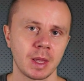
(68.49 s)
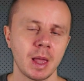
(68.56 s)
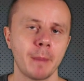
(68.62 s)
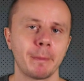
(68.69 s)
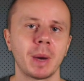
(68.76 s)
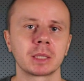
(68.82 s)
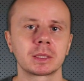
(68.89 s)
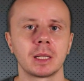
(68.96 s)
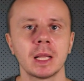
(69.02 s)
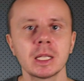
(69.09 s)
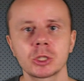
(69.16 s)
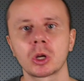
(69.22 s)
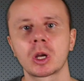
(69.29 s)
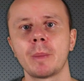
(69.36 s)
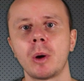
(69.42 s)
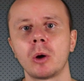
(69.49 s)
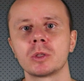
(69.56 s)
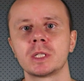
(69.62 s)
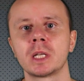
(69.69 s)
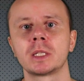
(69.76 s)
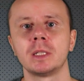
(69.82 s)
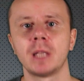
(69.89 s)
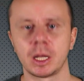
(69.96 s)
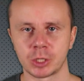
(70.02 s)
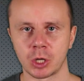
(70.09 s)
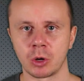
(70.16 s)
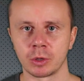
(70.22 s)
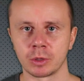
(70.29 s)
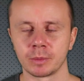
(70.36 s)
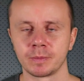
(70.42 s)
But let's talk about that later
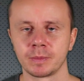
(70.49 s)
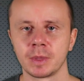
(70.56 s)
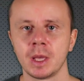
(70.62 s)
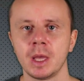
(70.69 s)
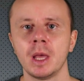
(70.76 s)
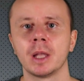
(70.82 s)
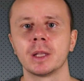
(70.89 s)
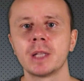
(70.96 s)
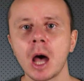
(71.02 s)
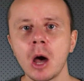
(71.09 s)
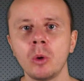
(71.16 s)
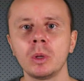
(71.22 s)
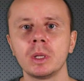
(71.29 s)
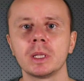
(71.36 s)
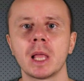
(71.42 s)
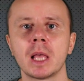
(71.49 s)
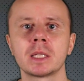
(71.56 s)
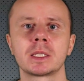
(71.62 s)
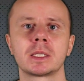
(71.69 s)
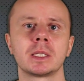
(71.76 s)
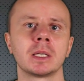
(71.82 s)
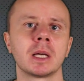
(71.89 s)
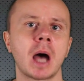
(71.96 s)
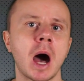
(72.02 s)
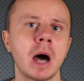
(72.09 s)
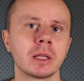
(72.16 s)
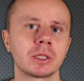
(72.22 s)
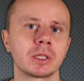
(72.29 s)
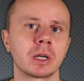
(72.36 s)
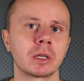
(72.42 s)
on. Now let's
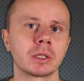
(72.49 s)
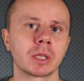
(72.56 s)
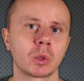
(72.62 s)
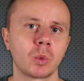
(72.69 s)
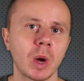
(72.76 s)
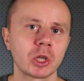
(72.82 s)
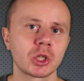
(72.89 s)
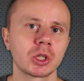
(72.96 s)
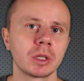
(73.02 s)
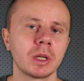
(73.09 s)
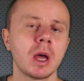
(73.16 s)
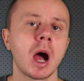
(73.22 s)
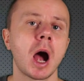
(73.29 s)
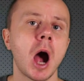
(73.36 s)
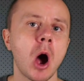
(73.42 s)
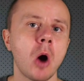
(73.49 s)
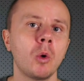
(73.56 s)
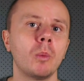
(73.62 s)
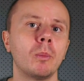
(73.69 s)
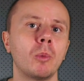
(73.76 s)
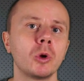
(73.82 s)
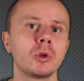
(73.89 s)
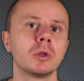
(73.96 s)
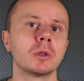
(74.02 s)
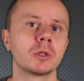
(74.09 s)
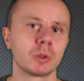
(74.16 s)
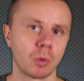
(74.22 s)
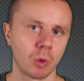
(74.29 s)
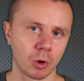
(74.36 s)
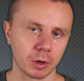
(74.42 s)
answer the question how modules
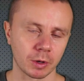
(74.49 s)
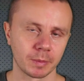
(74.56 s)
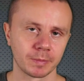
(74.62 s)
work.